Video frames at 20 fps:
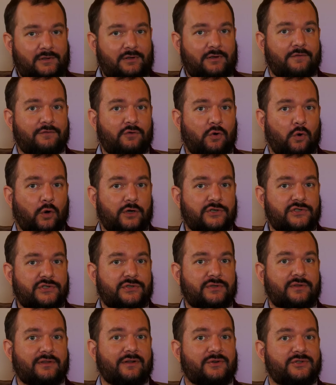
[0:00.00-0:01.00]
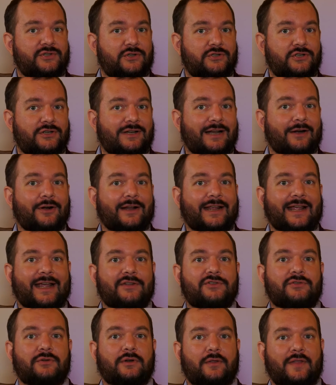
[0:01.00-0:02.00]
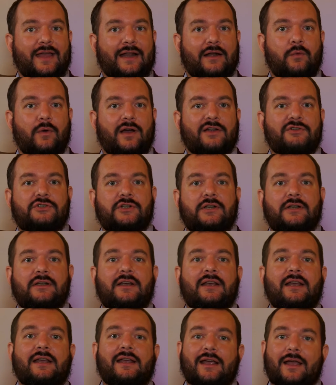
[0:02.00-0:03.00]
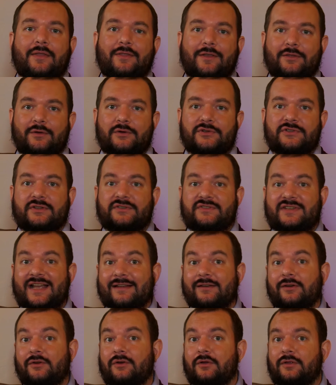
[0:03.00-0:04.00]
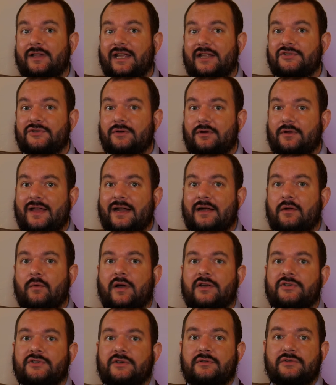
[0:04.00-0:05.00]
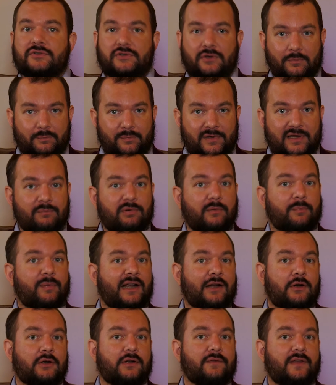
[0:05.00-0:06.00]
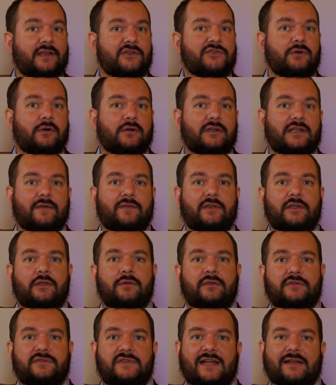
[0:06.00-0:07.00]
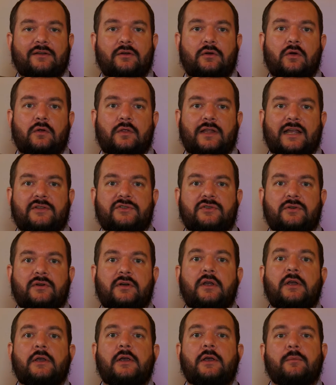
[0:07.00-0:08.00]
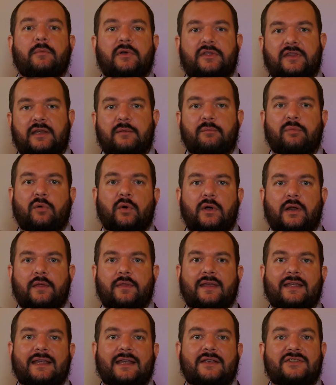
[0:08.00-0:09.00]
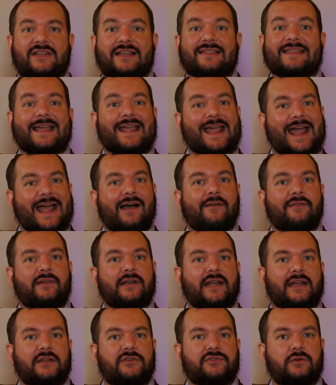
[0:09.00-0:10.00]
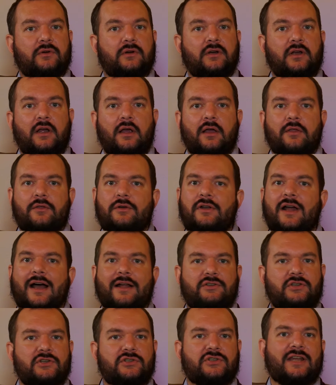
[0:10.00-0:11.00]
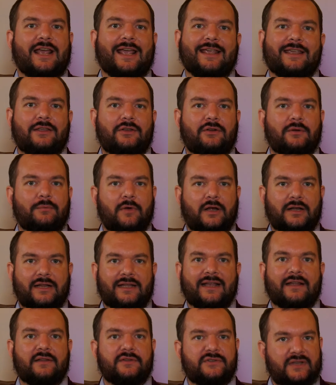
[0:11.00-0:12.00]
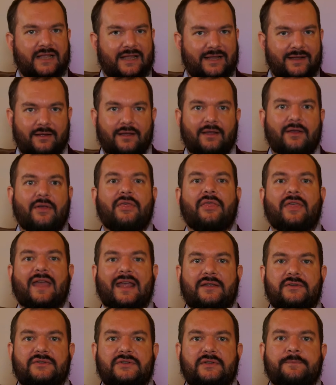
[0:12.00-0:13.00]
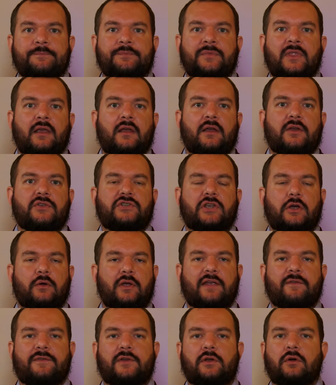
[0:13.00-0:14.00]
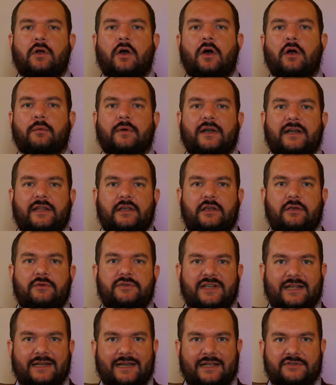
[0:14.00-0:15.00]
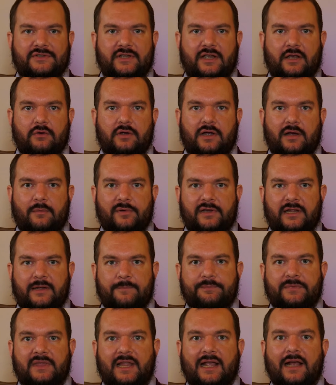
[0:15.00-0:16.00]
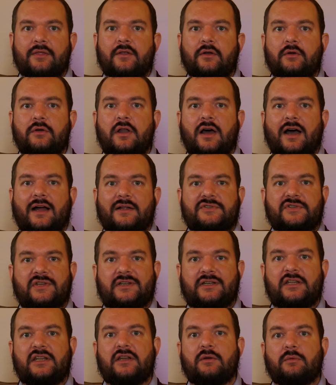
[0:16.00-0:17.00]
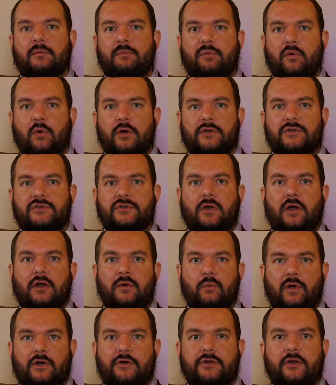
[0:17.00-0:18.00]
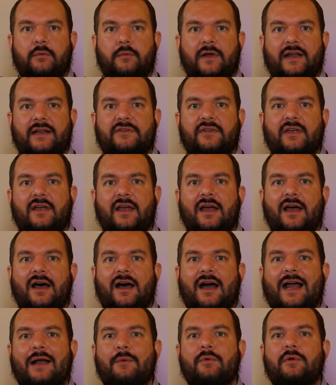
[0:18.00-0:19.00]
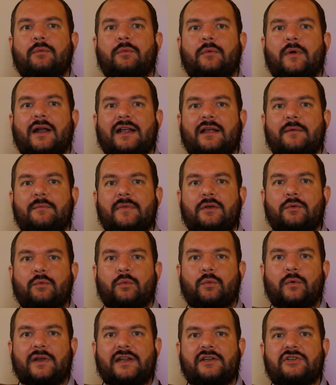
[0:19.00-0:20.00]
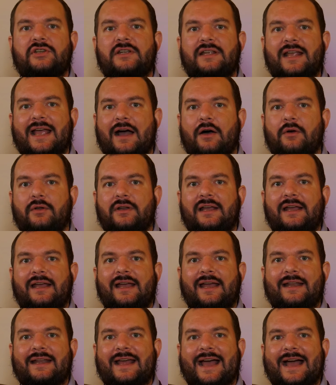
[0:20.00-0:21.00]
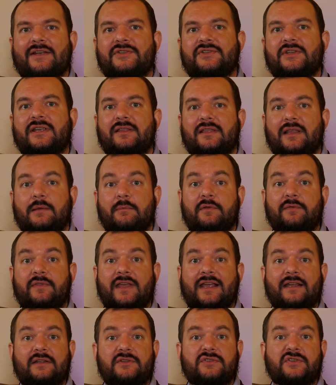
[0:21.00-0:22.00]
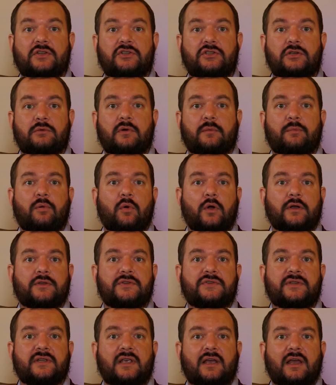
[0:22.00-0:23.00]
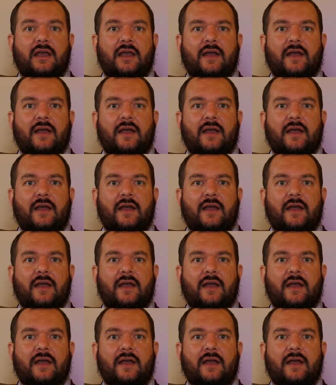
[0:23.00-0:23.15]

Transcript: Of course, there's a generic answer to that question, and then there's the technical answer to that question, so be prepared if they start giving you the technical answer, but the important thing is that they have an answer. They're not just taking your money and saying, thanks. So if you're already using an SEO company and they're not sending you reports on where you're ranked, I would recommend reaching out and asking them if they can send you reports.